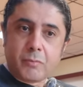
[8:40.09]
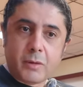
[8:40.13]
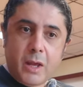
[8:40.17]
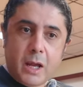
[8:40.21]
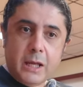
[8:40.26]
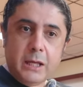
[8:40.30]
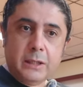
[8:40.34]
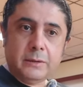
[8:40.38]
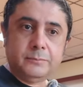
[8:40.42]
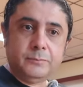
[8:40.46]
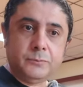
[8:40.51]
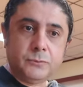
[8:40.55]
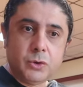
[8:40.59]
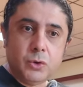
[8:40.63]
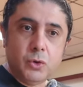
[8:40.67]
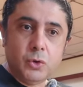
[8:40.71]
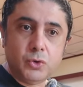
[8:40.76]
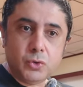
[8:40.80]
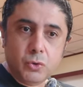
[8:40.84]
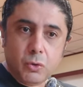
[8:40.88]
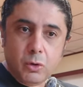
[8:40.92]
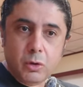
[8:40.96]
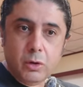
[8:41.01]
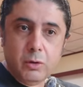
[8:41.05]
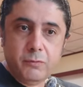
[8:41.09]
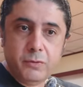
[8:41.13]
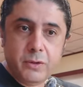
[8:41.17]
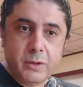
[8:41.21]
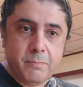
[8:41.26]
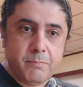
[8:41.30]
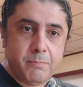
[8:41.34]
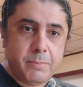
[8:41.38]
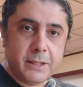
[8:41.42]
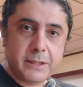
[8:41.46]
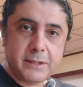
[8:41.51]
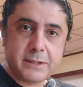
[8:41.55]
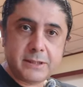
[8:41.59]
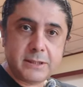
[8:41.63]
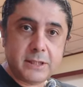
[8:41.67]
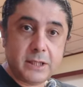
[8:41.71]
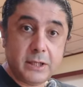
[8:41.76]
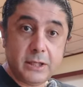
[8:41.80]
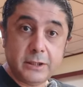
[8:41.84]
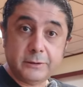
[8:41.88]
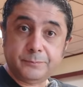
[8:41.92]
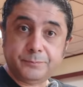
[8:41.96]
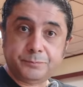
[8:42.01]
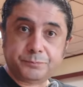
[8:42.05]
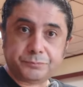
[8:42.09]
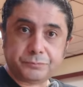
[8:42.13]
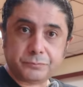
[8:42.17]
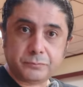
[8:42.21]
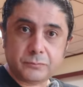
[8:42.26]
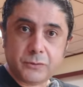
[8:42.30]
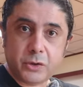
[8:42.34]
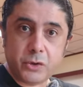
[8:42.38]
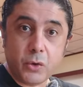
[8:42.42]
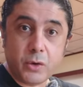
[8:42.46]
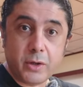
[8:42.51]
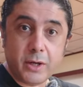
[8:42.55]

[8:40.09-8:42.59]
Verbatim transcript: um, go to all of them, but you